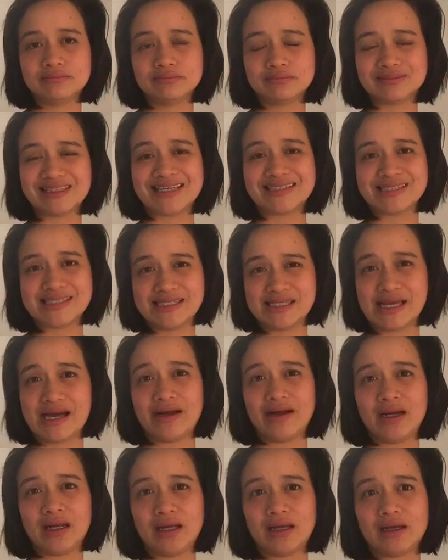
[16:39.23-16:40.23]

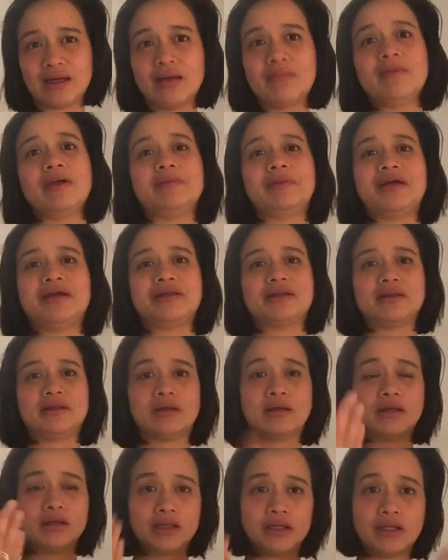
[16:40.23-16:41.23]
necessary. And maybe
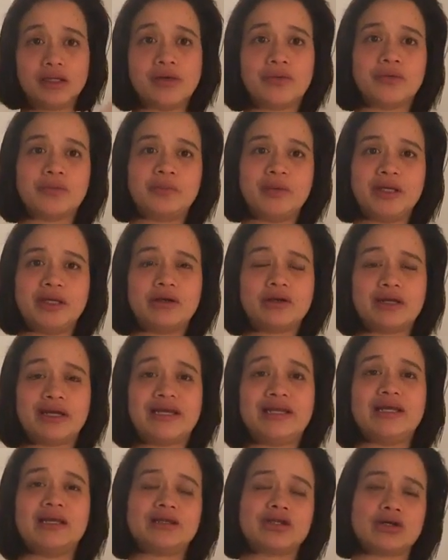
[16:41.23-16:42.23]
it would be a good
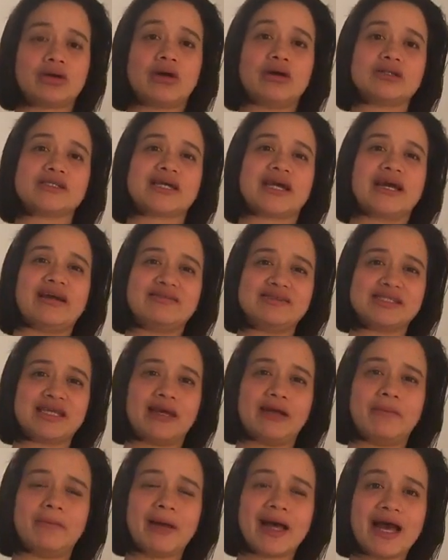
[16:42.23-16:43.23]
idea to also kind of
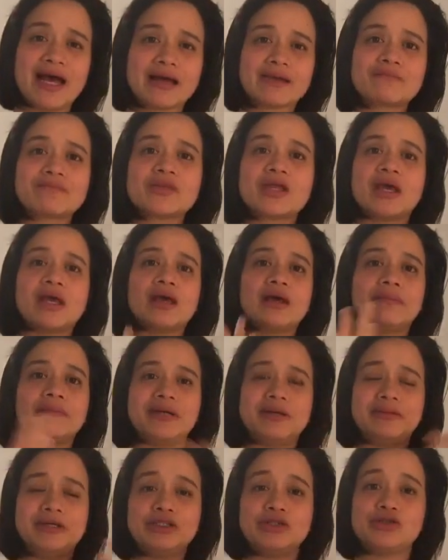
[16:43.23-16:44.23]
scale back.
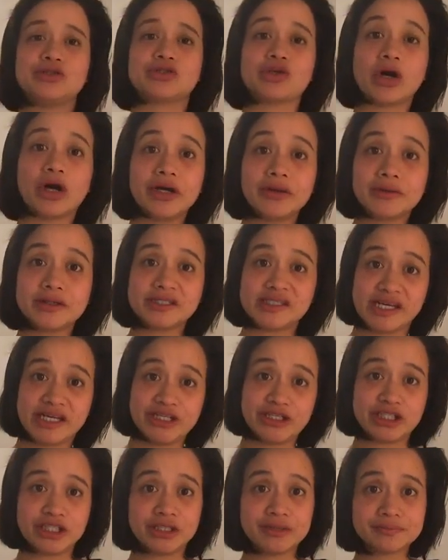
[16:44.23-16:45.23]
Maybe do toy
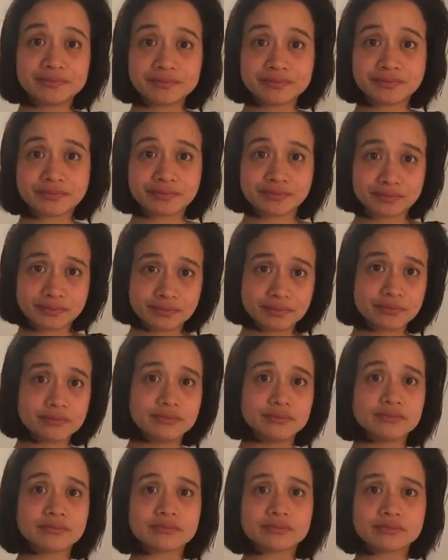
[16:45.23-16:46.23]
rotation,
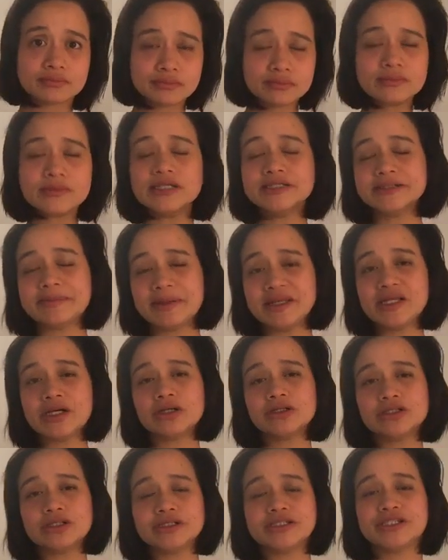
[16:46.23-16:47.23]
depending
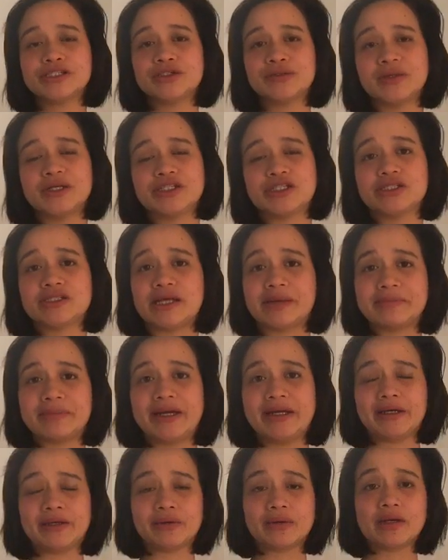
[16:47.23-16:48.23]
on your situation. That
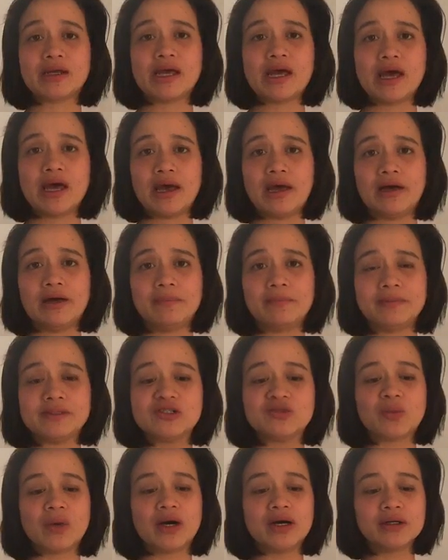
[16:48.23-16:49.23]
might help
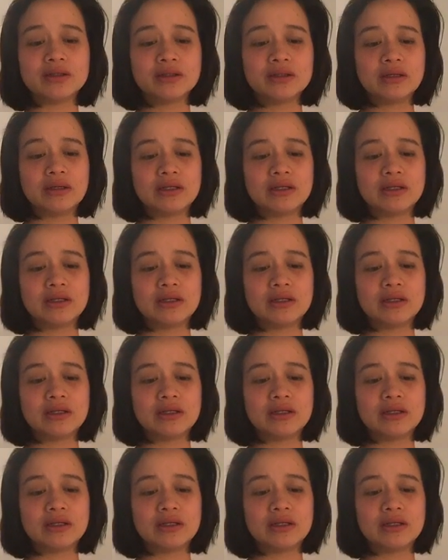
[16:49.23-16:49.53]
as well.